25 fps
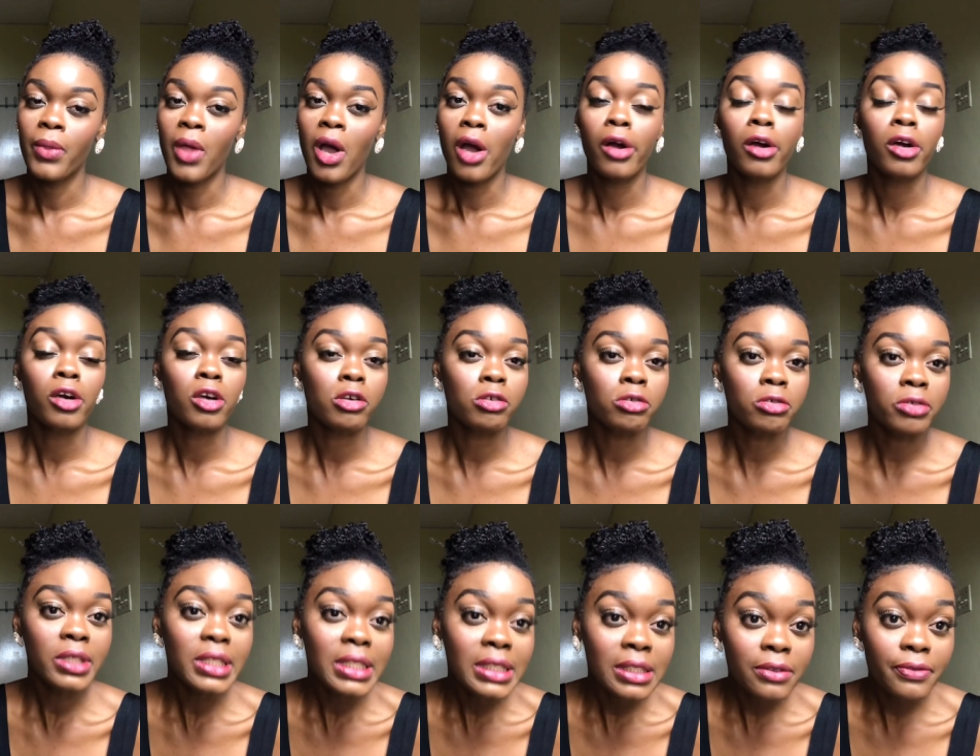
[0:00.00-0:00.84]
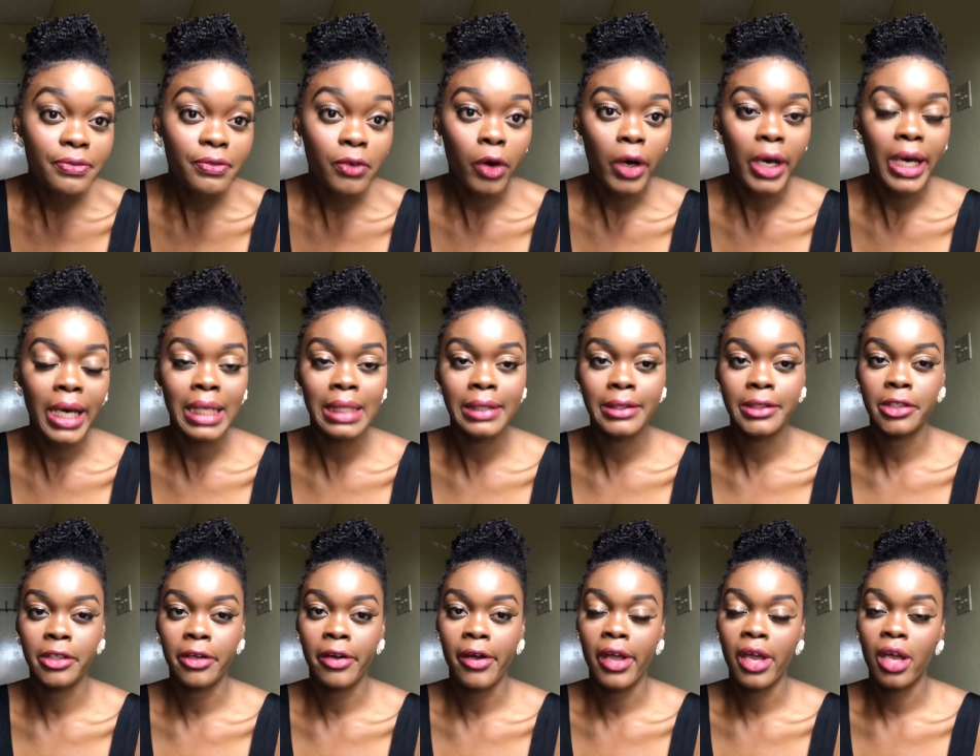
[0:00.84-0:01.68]
Her reason for
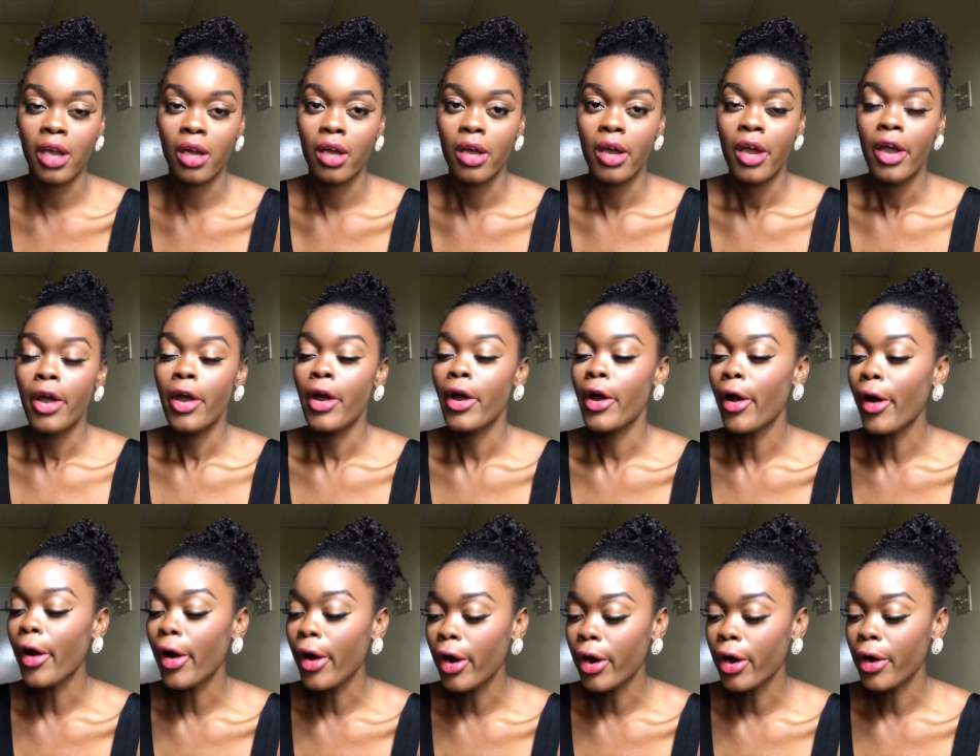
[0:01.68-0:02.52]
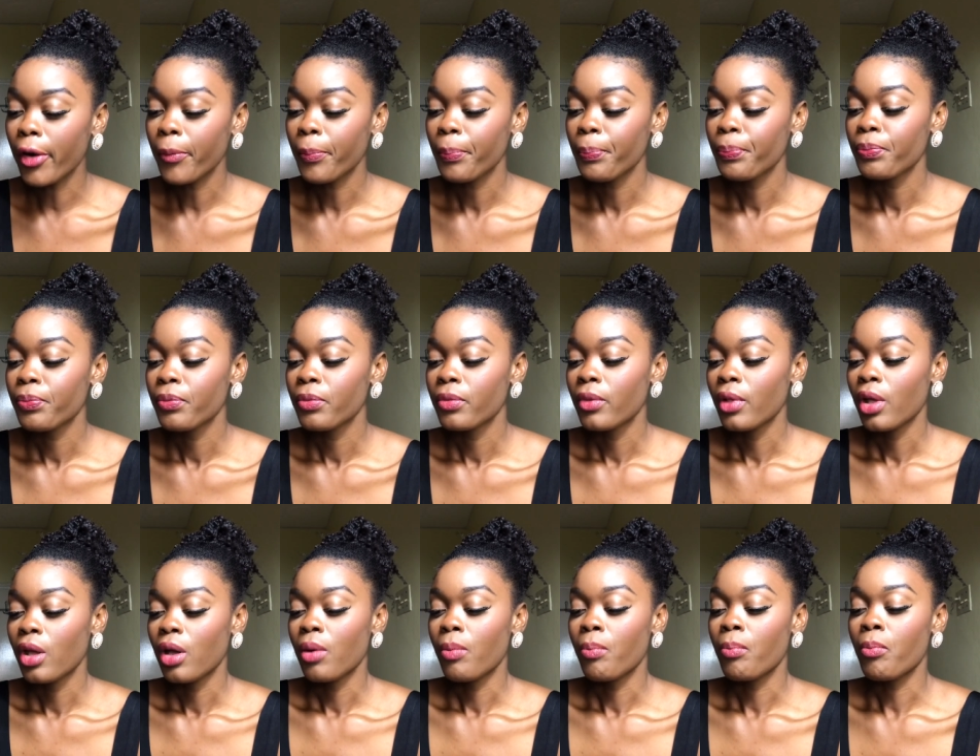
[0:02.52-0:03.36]
entering, her
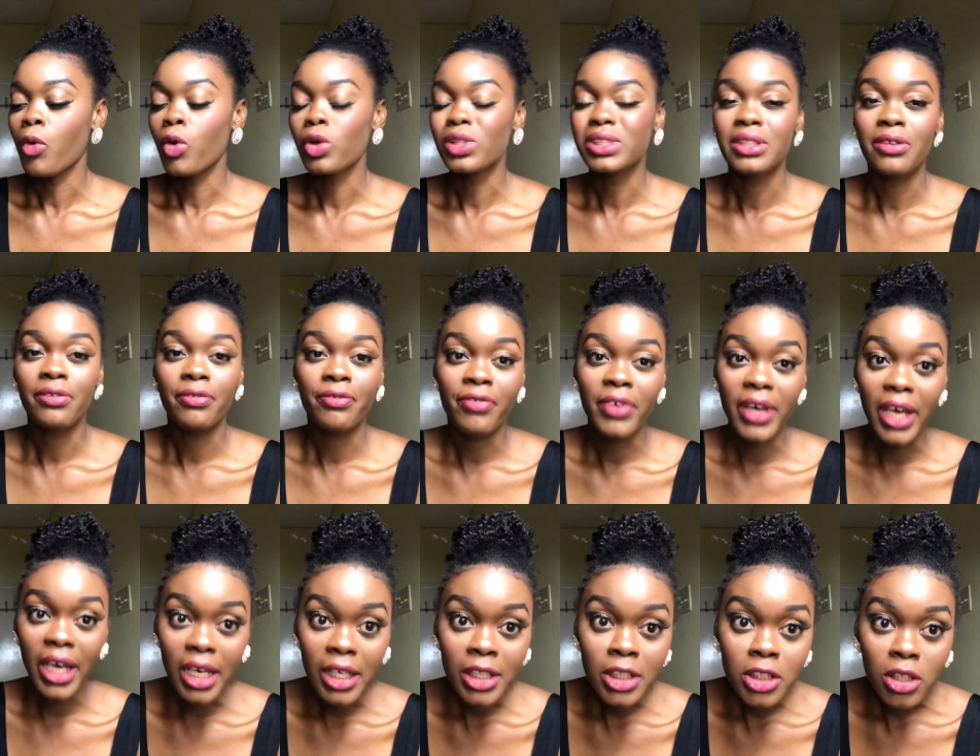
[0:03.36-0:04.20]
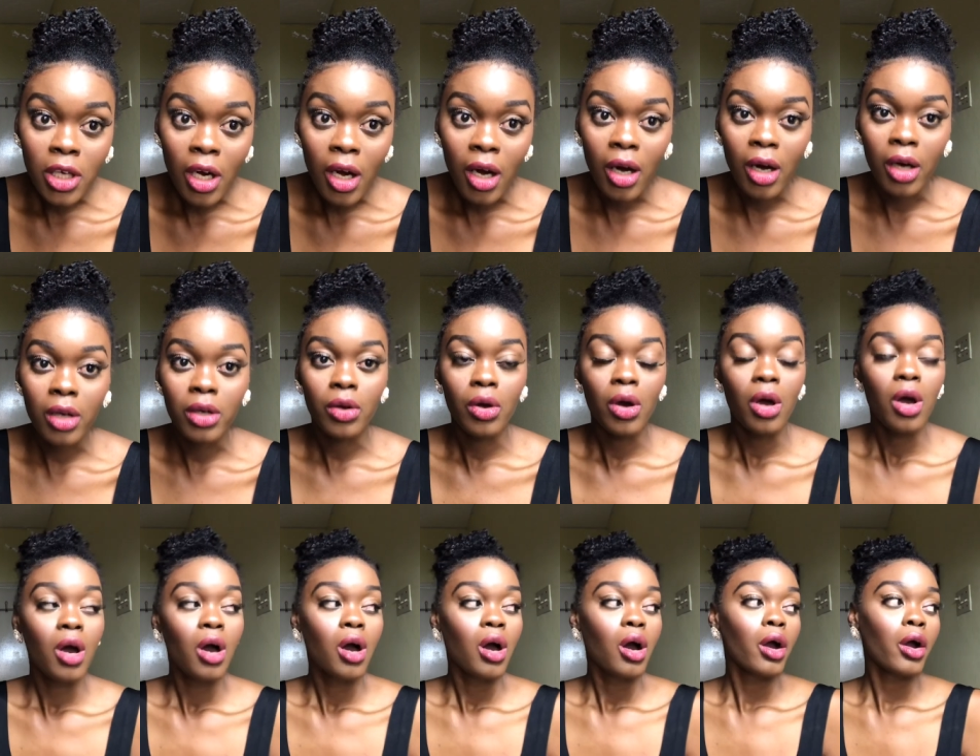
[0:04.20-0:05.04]
motivation,
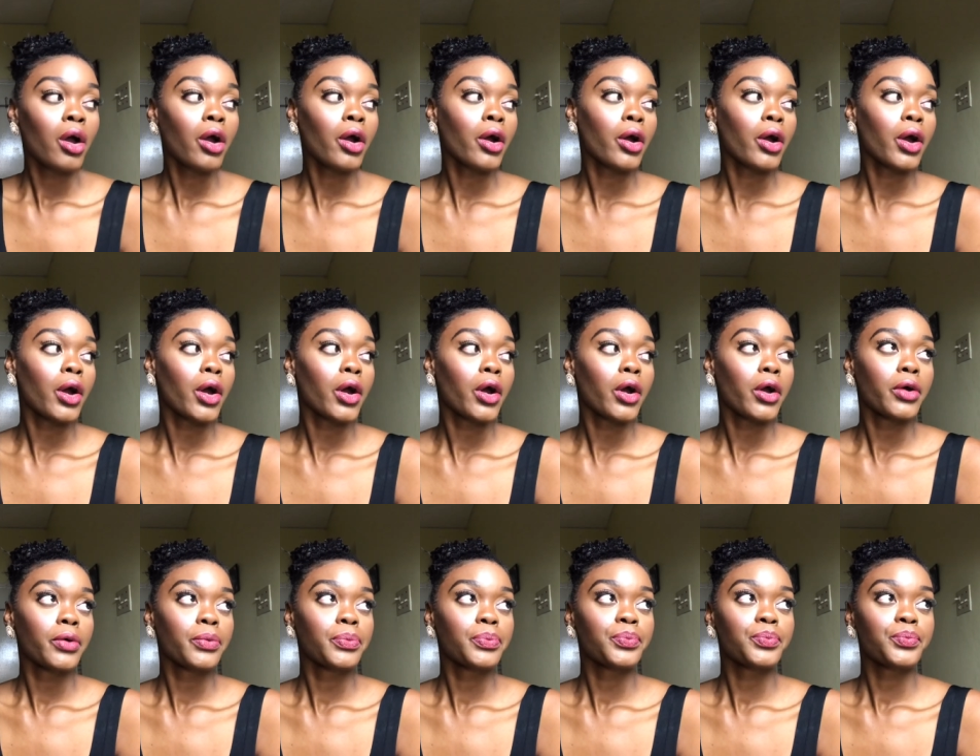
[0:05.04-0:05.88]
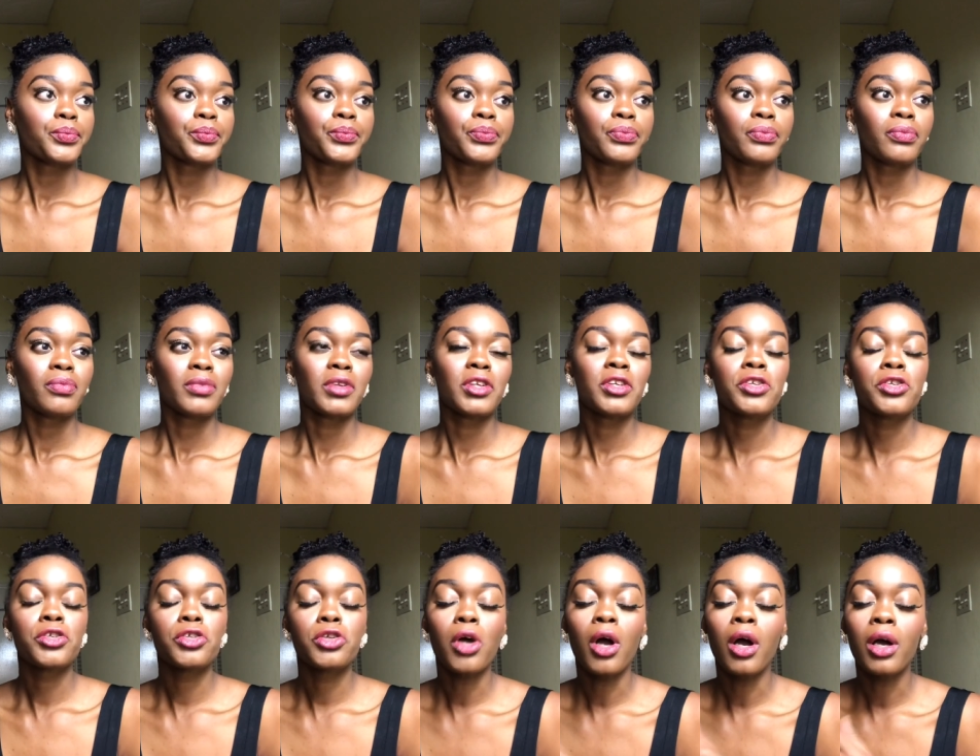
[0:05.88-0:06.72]
her
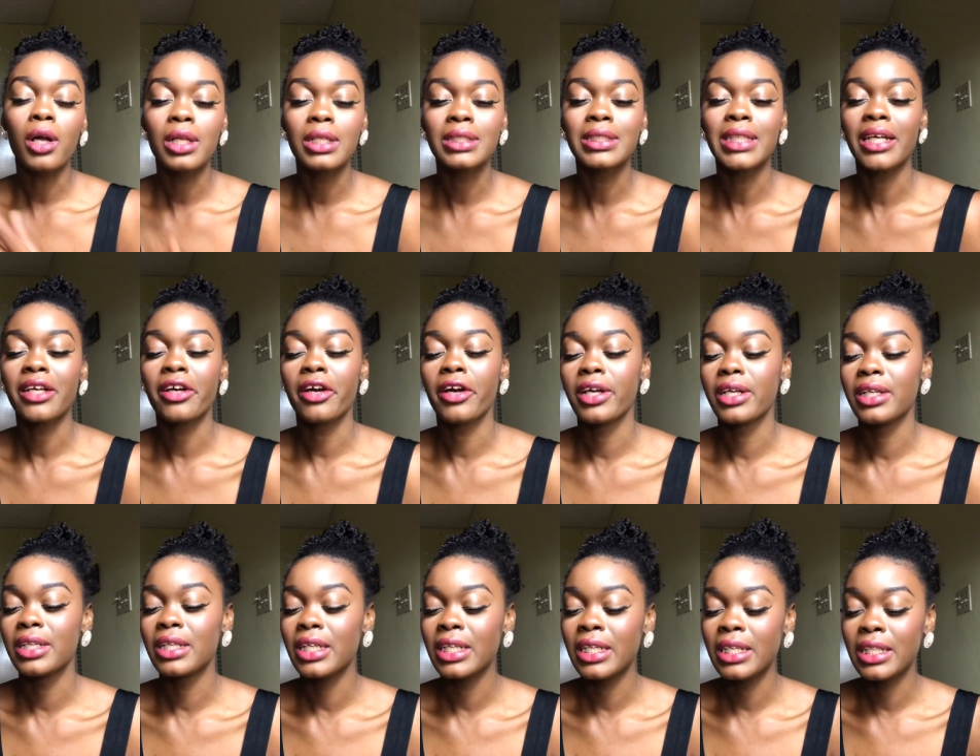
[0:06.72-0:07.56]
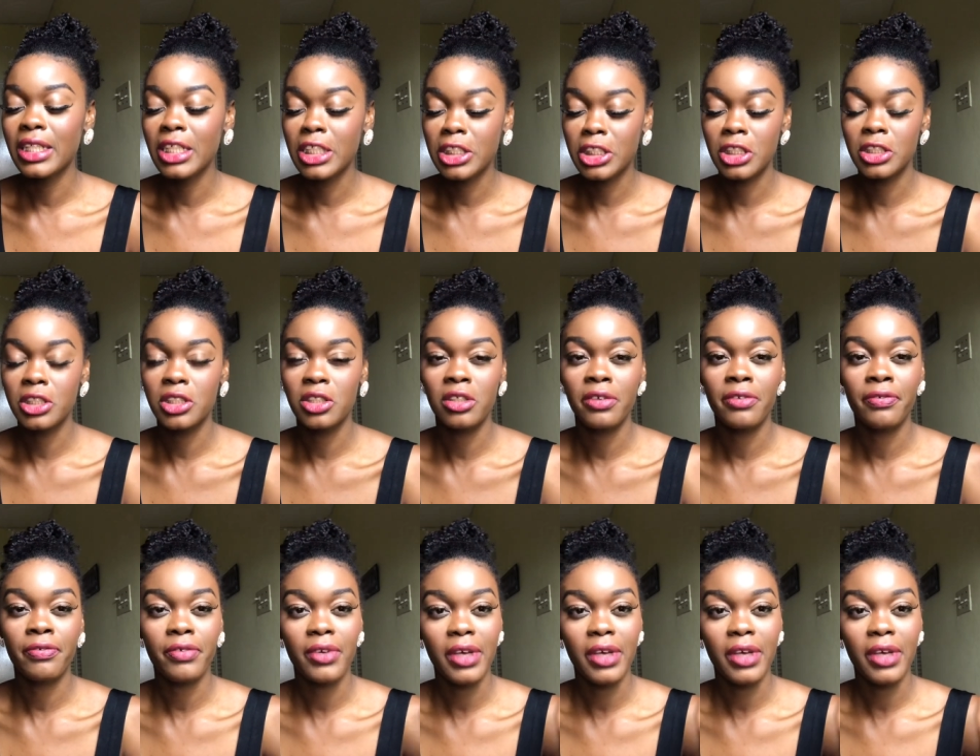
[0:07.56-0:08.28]
struggles and her in initiative